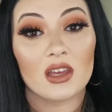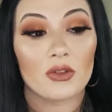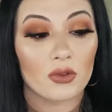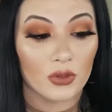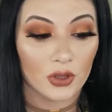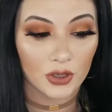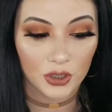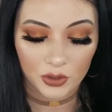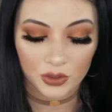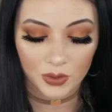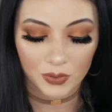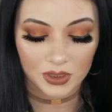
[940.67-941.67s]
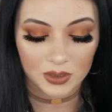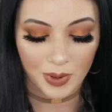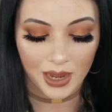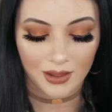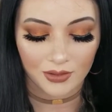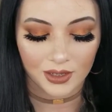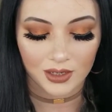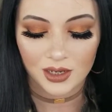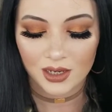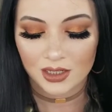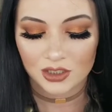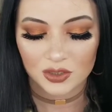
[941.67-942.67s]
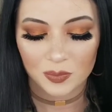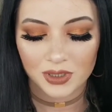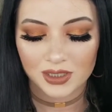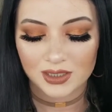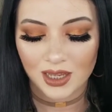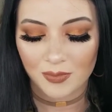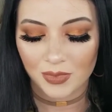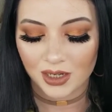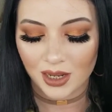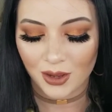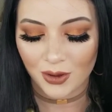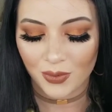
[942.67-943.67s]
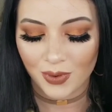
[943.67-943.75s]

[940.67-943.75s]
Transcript: other look you can do with this palette, just please let me know.